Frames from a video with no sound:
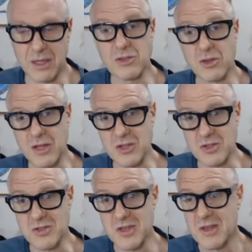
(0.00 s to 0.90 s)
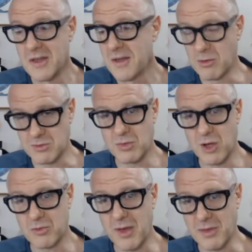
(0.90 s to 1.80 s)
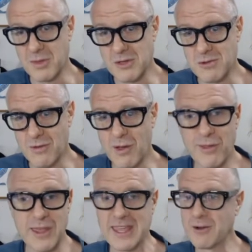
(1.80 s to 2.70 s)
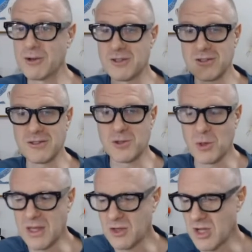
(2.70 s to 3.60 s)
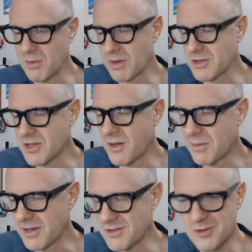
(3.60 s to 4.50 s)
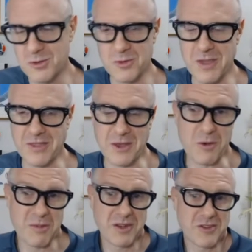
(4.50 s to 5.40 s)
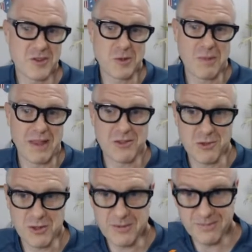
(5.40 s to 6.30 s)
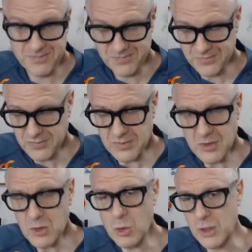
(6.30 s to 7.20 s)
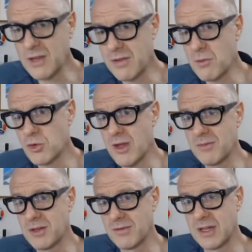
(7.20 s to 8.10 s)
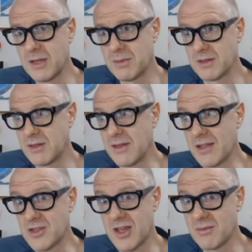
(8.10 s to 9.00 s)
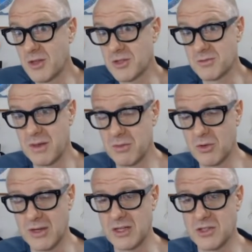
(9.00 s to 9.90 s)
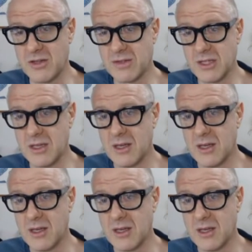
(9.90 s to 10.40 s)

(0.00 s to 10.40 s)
donations was blocked by the Ministry of Health in order to allow Japanese companies to get the equipment into Japan sooner, or to give them more time to develop it. And in that time, lots of people got HIV